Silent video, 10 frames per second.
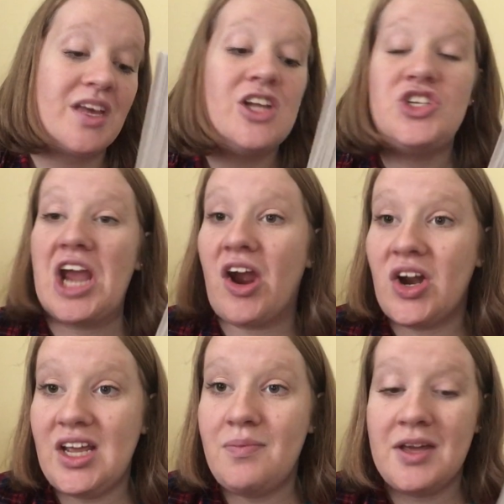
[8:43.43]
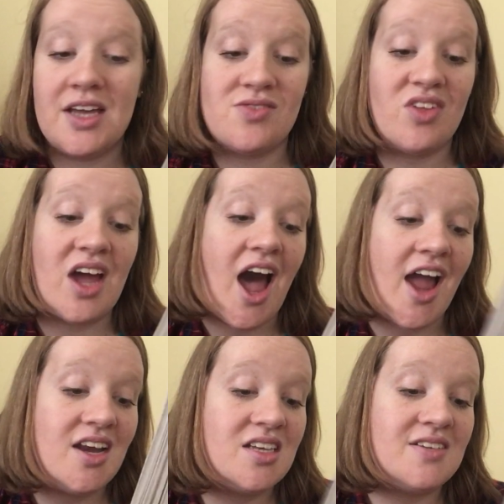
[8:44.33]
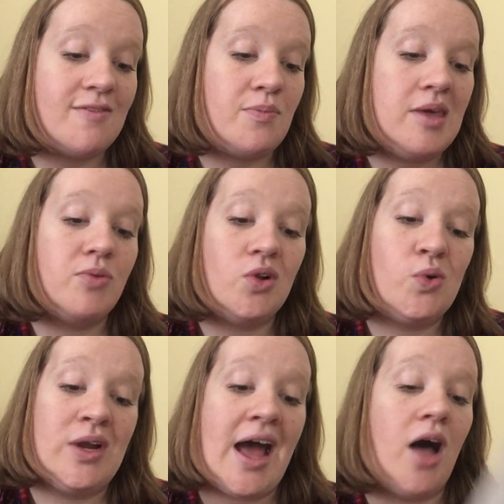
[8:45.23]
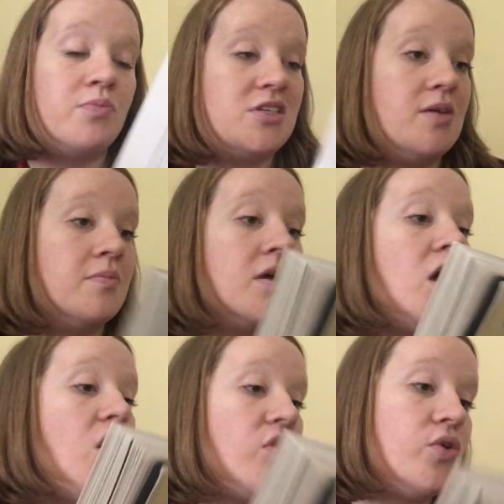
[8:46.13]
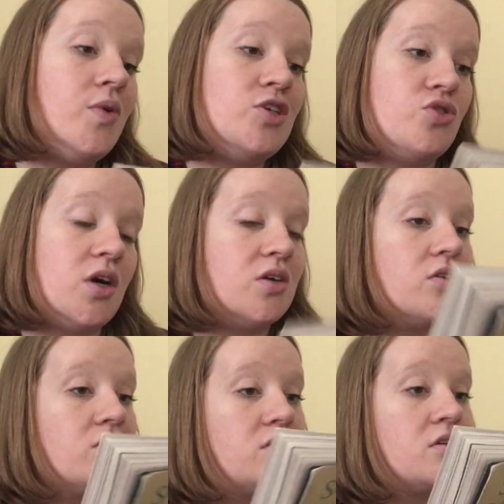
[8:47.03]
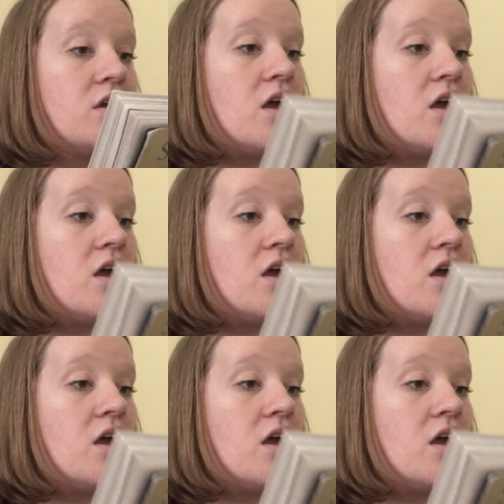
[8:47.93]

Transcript: Charity, because of the kindness of the people who had helped him through his struggles.